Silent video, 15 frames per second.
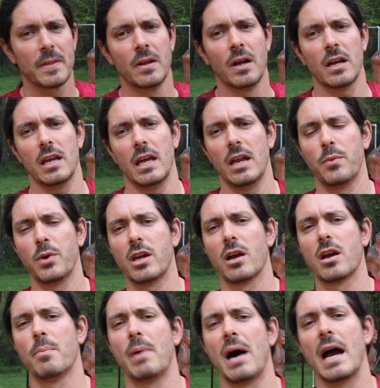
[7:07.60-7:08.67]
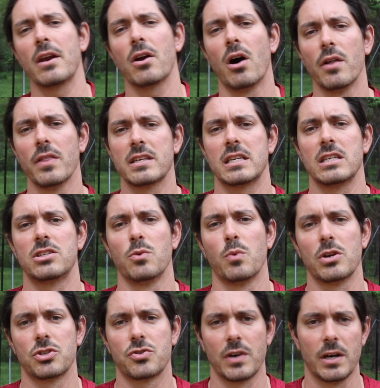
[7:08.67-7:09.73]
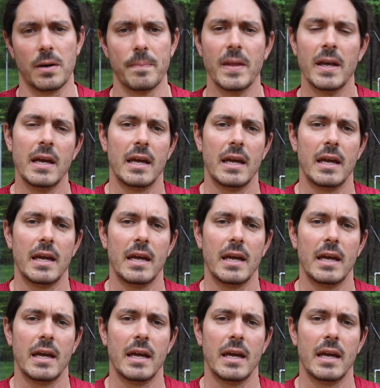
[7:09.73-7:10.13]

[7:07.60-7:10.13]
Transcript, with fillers: uh, and we can combine all this into one drill.